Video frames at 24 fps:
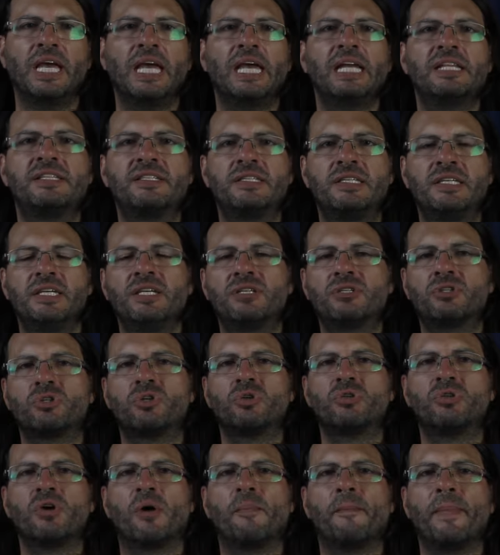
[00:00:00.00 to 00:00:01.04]
It seeks
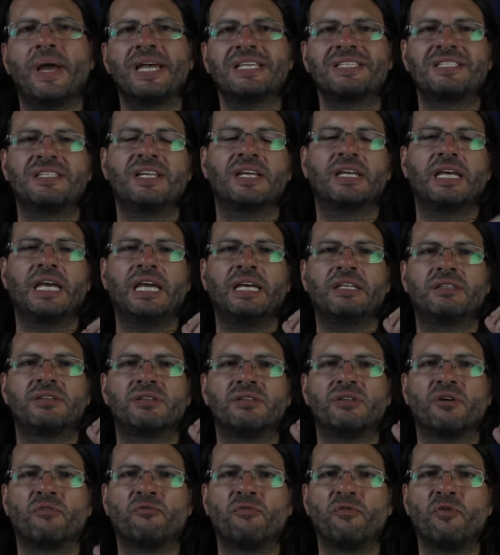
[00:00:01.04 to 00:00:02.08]
to domesticate
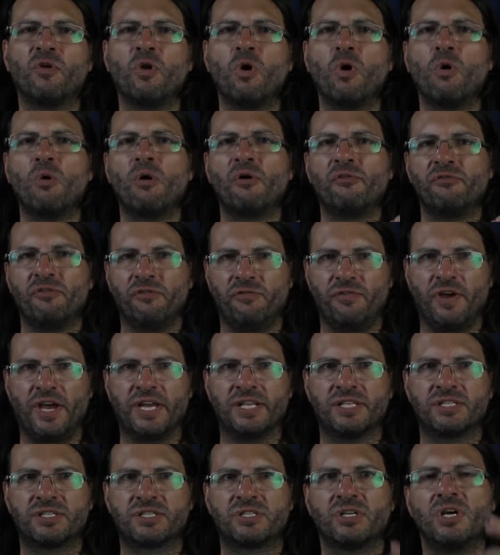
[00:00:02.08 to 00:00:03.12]
the flow of
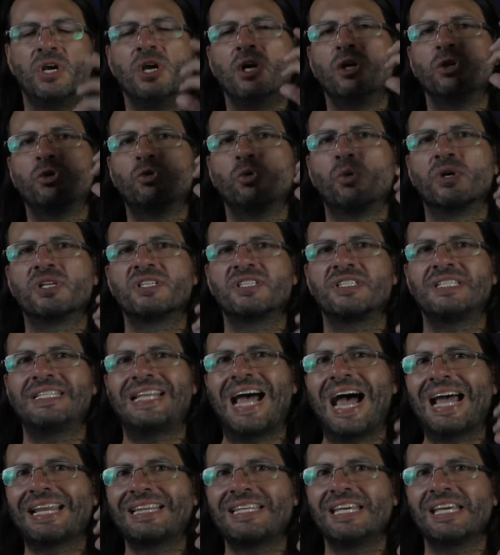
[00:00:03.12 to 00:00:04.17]
events to a
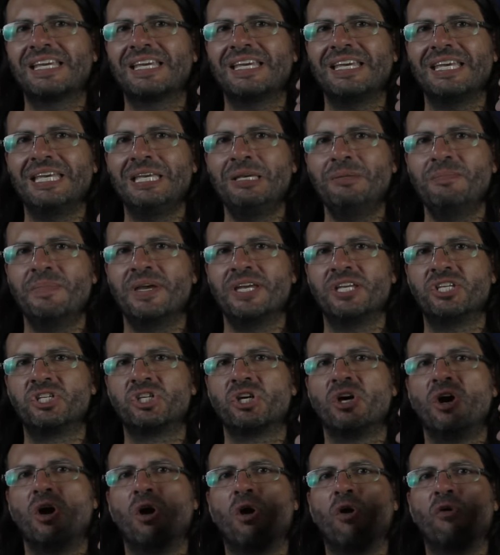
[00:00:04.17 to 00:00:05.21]
static
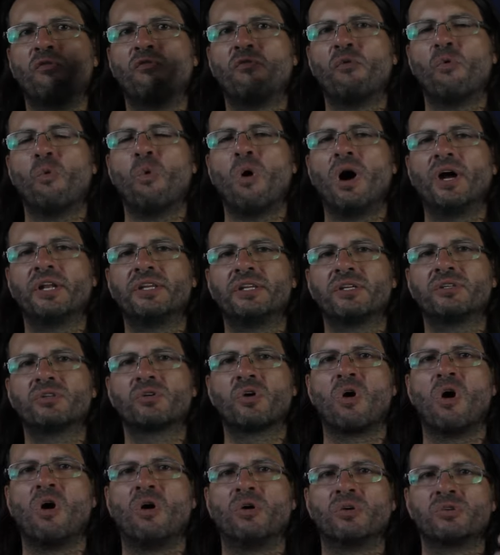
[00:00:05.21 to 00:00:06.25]
image of what it
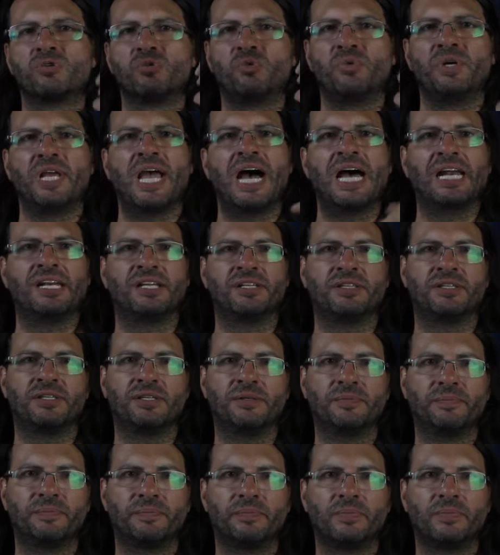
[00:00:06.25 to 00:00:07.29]
calls reality.